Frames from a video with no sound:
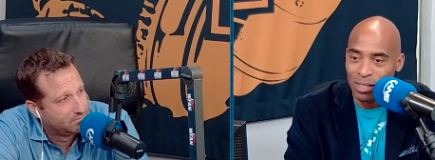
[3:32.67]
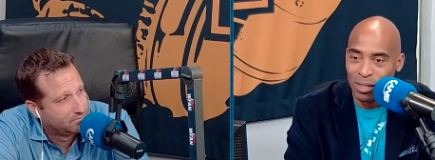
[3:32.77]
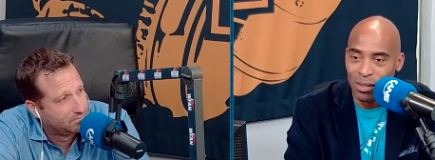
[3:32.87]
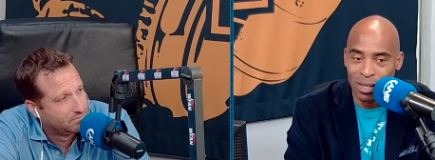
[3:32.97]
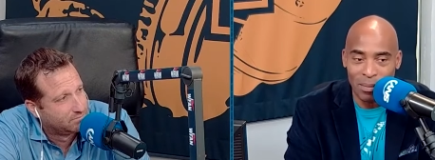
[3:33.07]

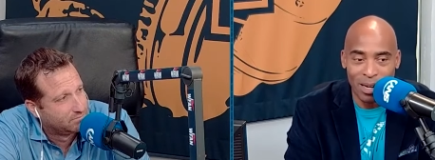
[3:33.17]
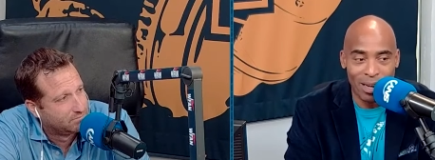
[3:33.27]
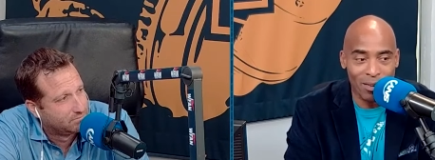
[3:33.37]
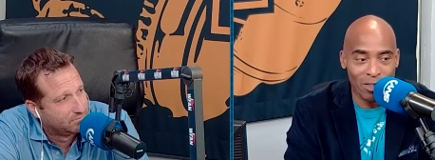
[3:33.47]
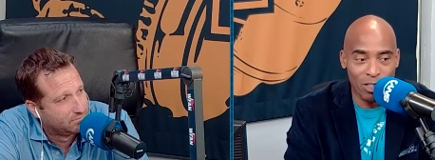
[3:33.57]
Speaker 1: talking about
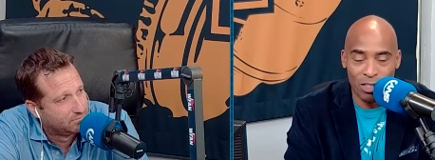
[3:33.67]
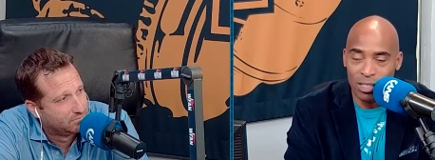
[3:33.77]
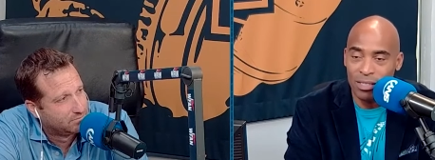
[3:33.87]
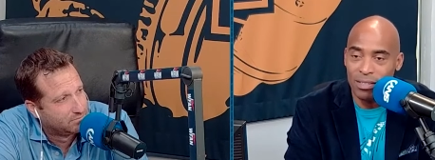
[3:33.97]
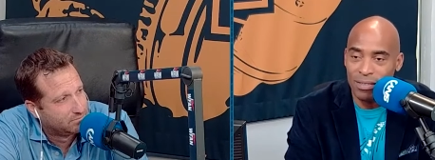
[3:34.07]
how
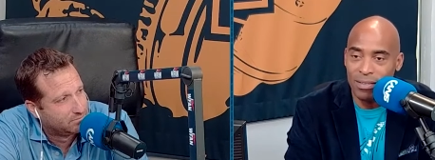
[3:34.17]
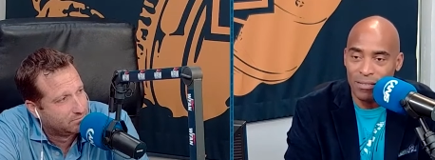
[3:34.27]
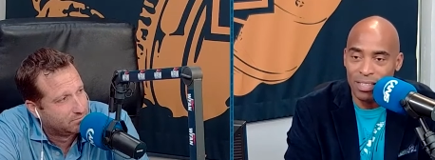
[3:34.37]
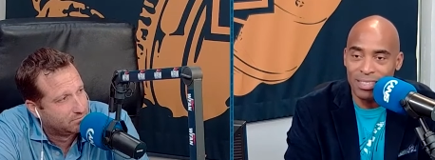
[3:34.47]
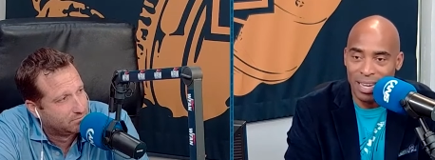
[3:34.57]
good
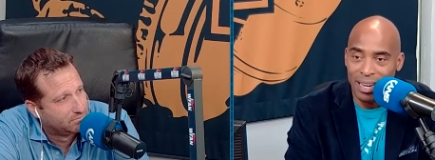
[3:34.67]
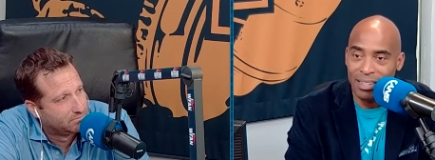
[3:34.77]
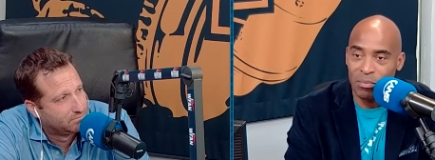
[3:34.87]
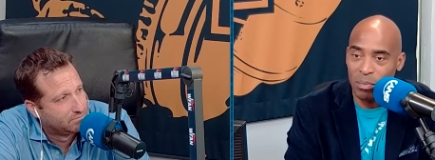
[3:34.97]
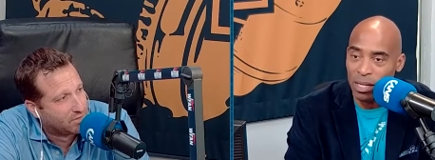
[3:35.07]
of a day
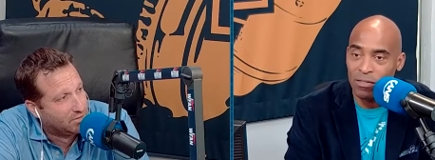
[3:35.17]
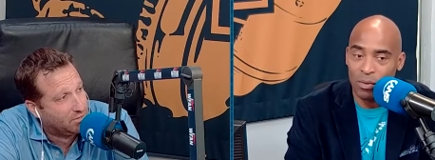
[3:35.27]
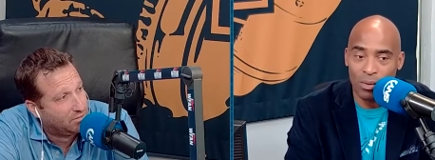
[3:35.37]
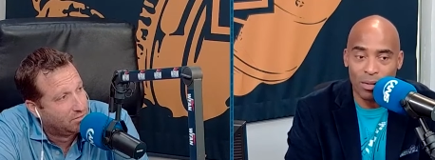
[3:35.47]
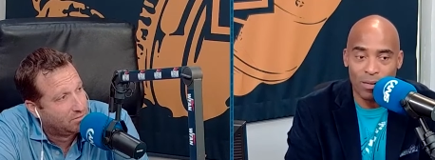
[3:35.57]
it's been
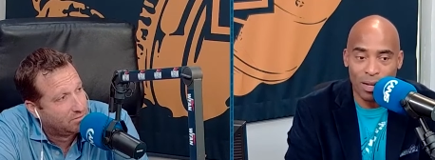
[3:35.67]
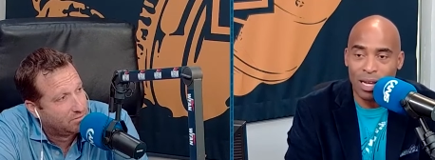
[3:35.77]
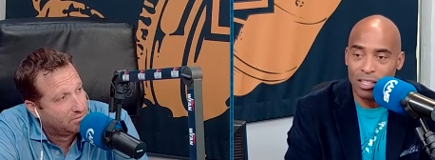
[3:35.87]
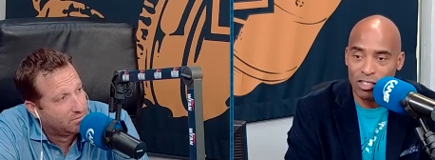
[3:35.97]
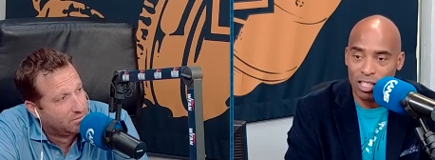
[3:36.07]
for a
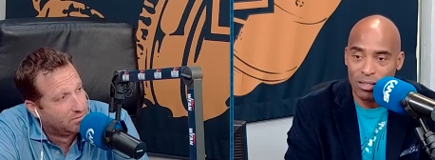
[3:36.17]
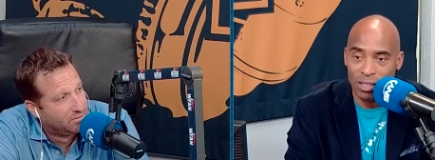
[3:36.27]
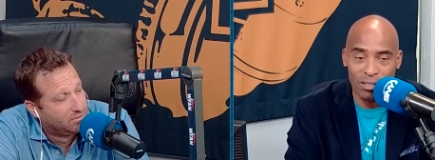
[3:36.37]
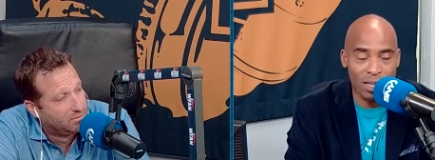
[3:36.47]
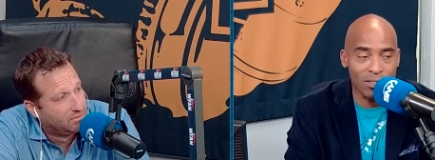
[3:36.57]
lot of
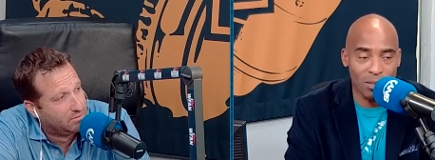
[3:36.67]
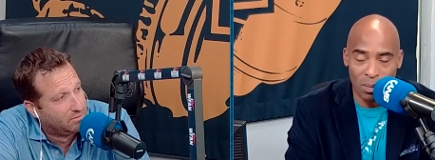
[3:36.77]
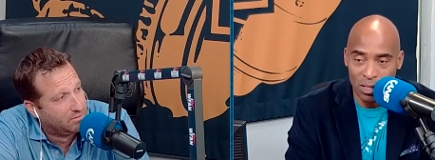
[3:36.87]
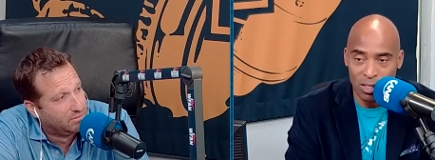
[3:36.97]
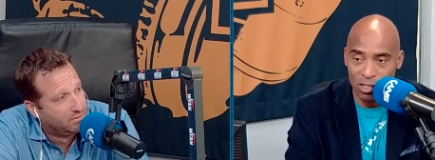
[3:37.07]
charities, thanks to
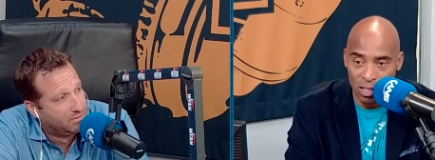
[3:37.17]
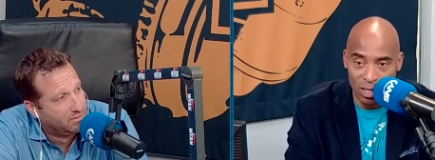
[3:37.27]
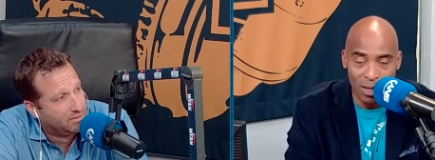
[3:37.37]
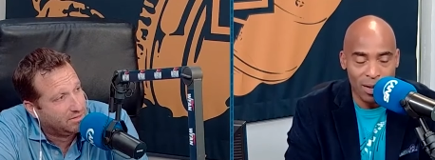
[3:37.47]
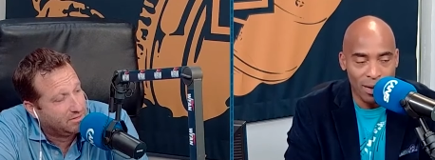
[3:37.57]

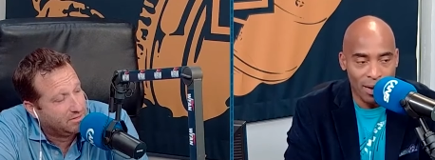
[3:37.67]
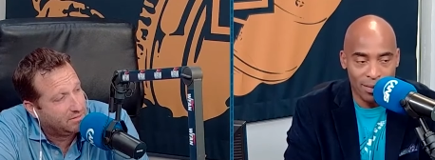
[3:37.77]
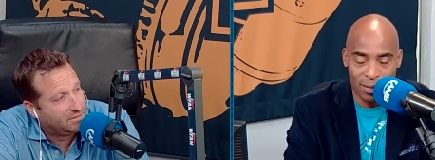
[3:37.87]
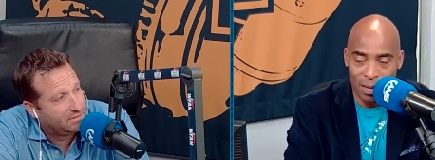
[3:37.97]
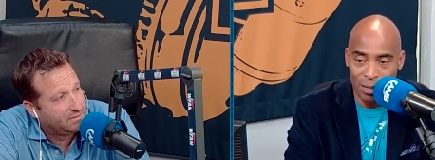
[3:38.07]
BCG
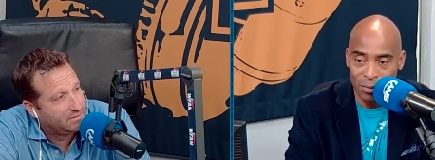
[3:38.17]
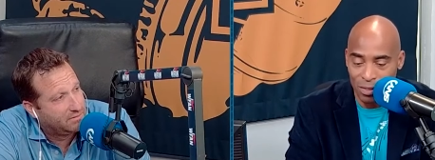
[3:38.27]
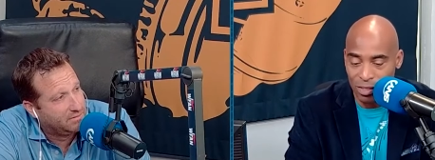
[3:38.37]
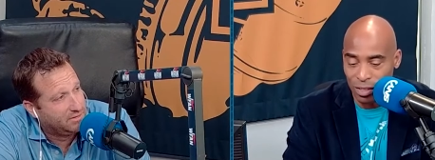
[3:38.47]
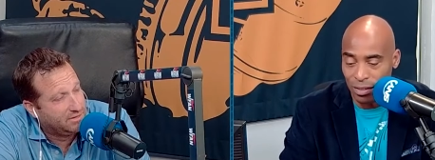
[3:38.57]
and to Cantor
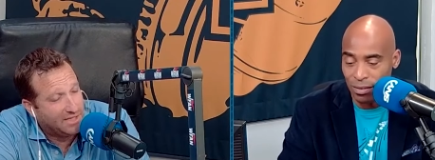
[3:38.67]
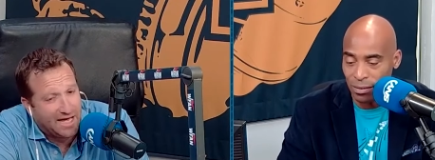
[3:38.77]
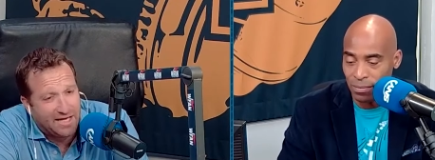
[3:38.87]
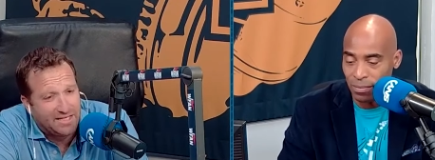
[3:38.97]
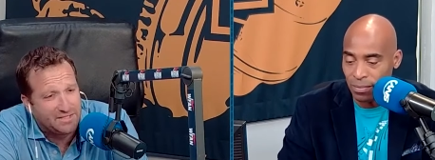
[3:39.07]
Fitzgerald.
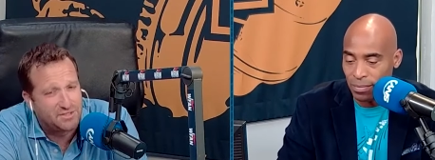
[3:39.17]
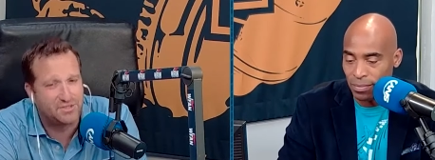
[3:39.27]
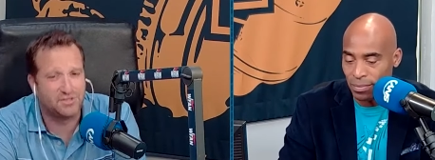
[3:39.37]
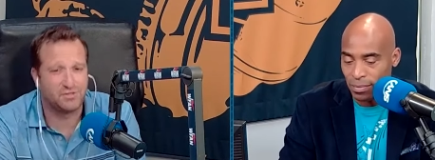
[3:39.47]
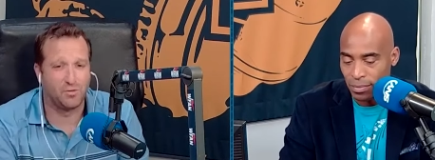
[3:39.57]
Speaker 2: Yeah,
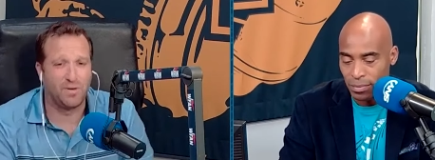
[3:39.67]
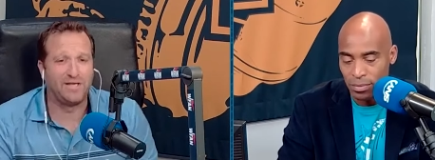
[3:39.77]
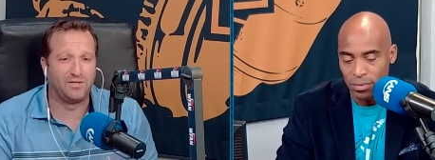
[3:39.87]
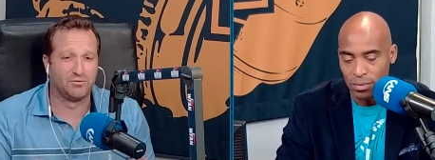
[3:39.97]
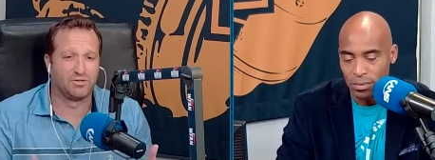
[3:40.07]
it's so
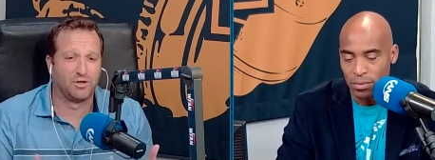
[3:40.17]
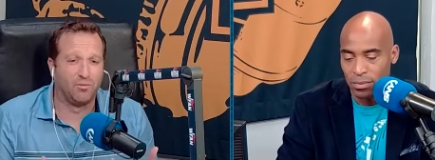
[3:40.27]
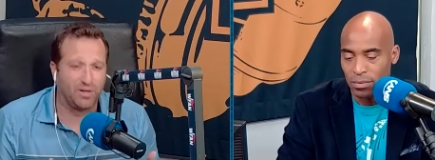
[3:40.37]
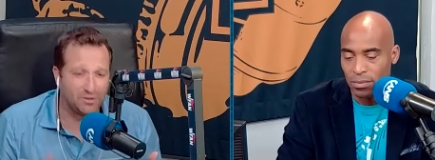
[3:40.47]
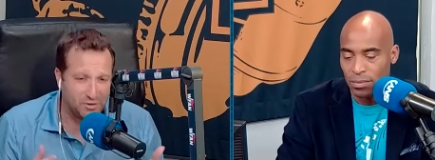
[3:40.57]
eight years ago,
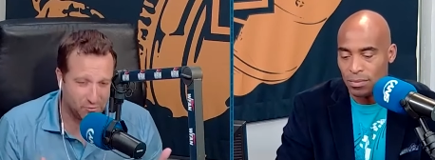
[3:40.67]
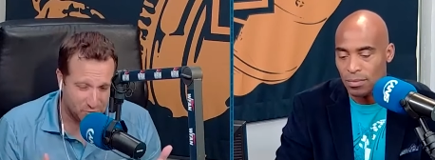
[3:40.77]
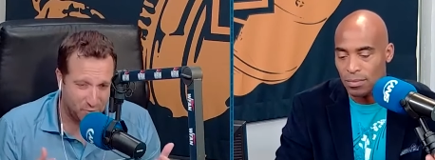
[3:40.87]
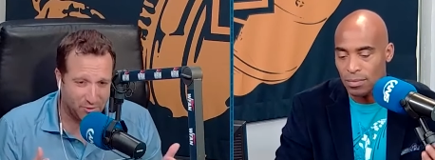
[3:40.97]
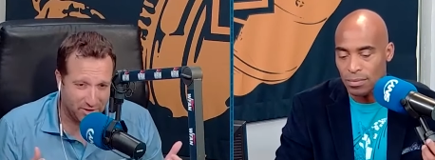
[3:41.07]
my son
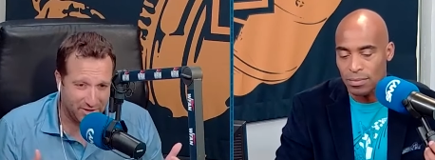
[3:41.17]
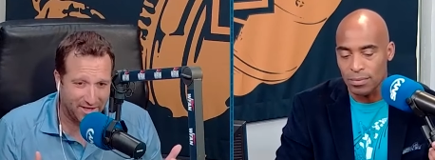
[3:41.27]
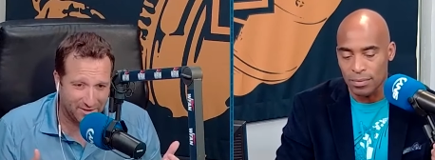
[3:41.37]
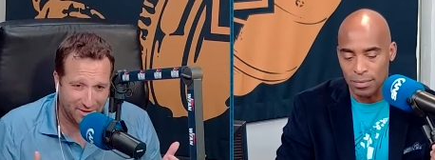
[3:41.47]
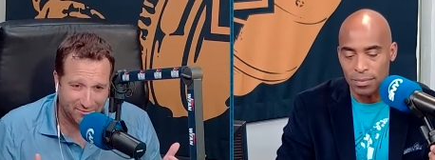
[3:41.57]
was born on
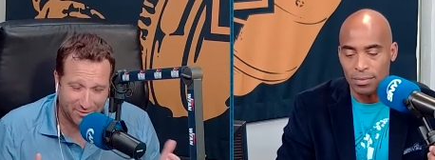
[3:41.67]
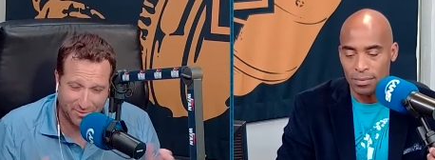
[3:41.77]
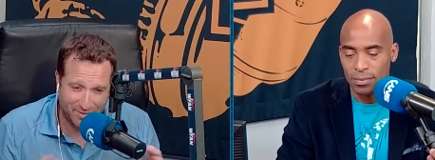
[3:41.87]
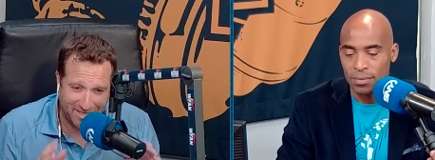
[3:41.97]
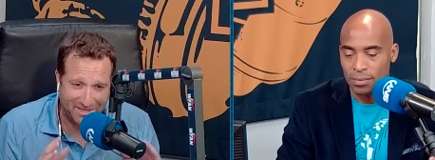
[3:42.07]
9/11. It
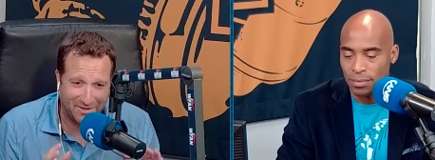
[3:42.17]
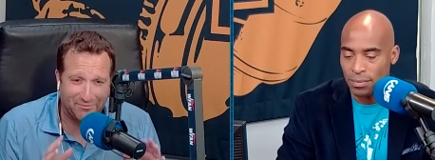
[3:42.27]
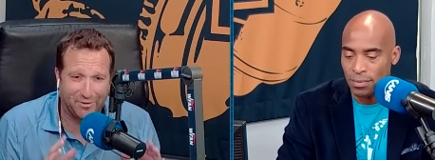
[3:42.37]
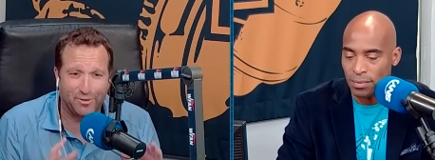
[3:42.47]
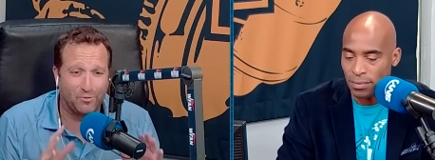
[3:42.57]
made it a
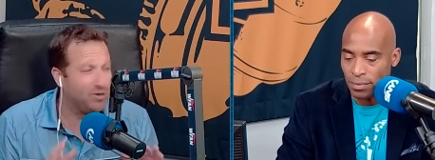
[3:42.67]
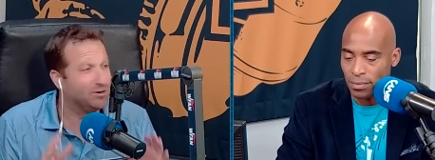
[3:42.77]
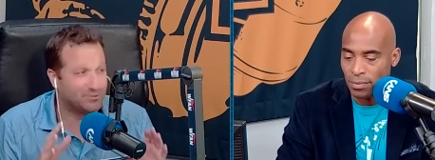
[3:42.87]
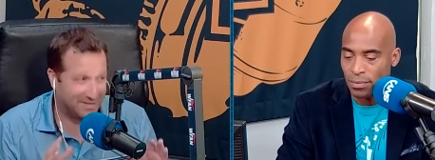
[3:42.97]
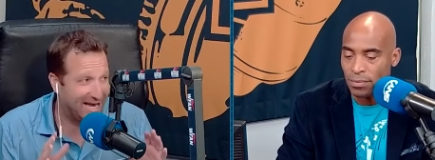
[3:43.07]
very
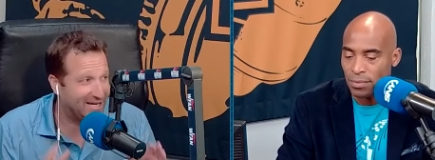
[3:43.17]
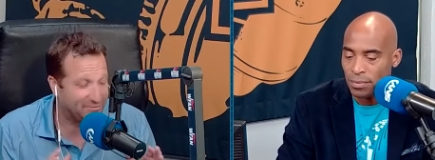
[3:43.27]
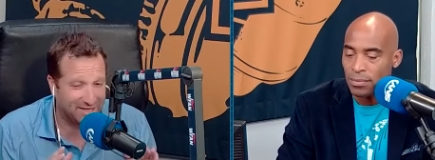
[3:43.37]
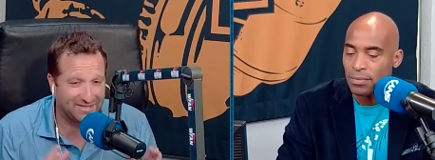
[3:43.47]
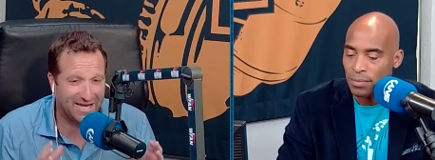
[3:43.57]
weird day
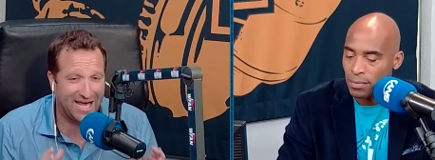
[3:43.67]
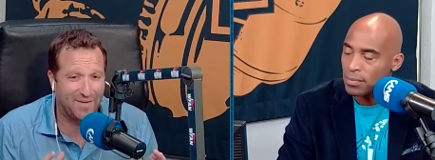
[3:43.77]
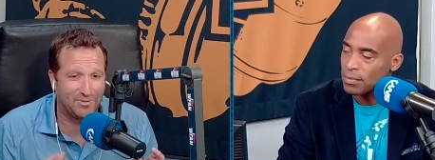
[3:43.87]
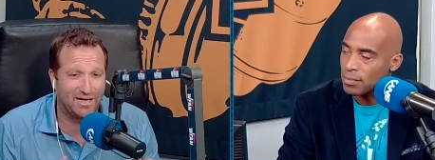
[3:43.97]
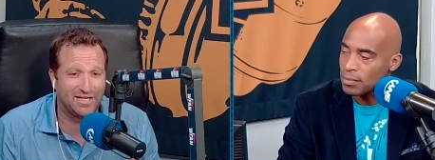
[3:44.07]
for that to
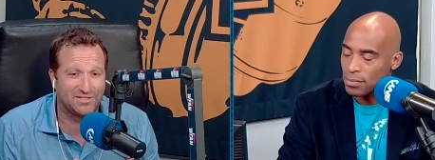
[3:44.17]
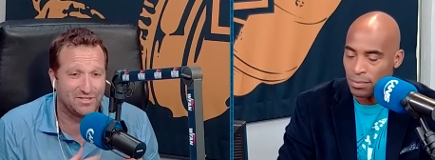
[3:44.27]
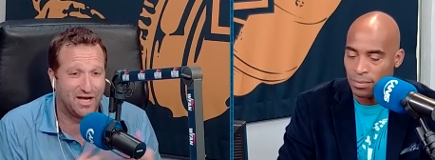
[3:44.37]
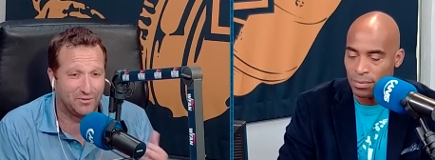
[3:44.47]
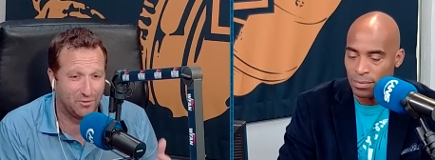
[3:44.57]
happen. And as he's gotten and